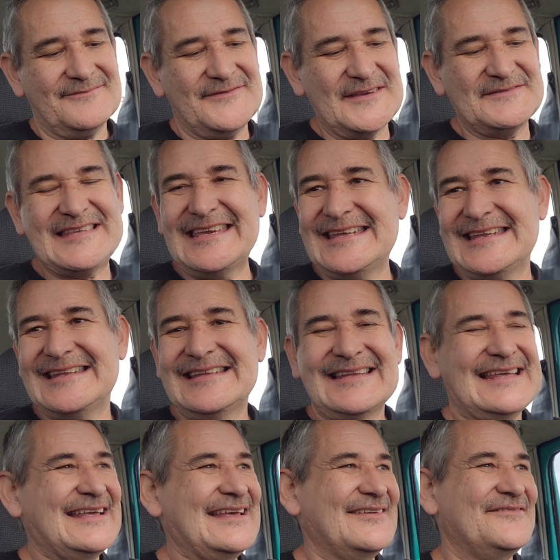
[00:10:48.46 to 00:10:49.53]
15,
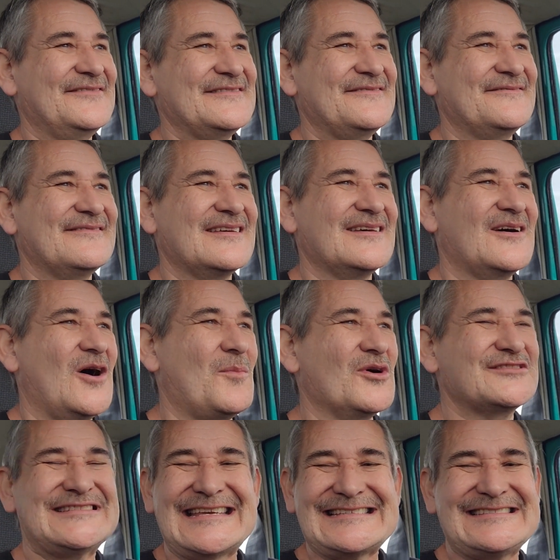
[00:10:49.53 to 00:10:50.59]

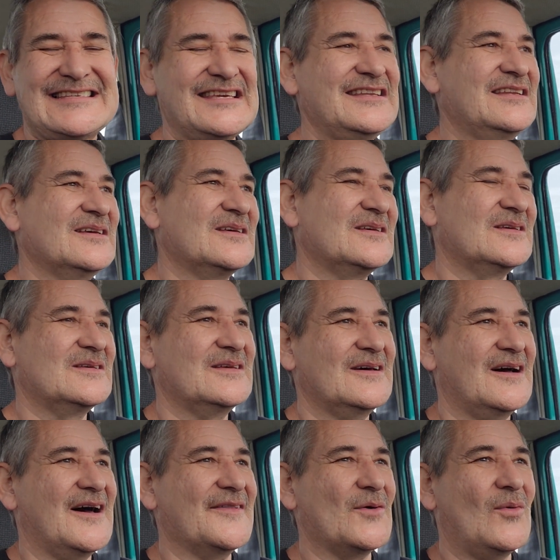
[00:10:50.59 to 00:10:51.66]
almost 16
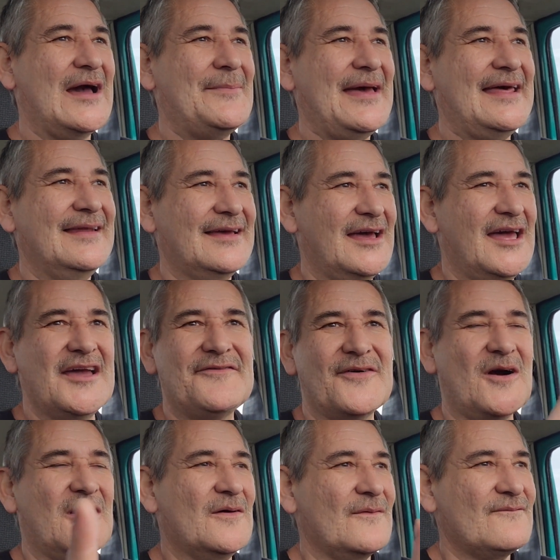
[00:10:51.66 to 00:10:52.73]
on the wideband
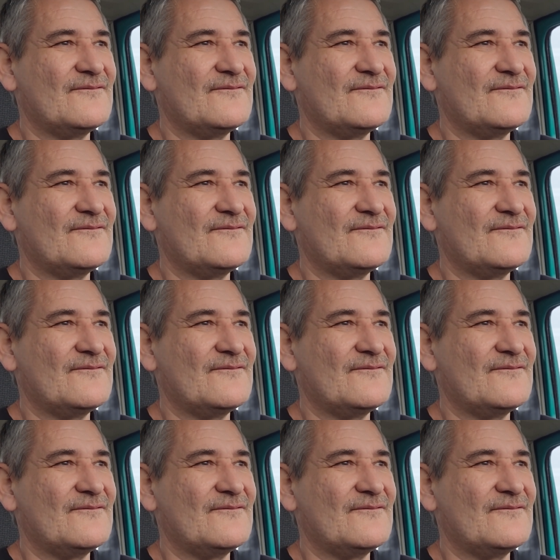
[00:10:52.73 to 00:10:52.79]
AFR.